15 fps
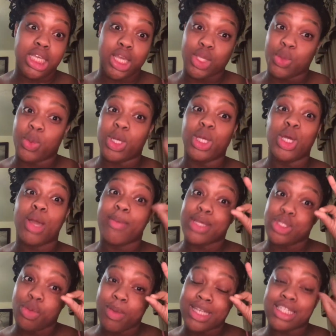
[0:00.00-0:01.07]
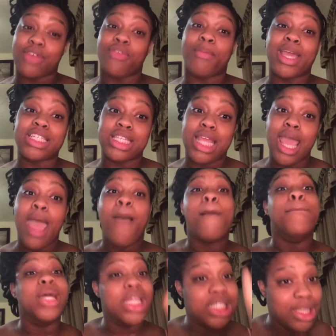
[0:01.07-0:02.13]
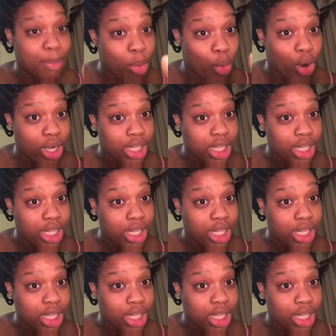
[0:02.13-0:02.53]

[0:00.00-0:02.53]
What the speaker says: you a little bit too much information, but it's important.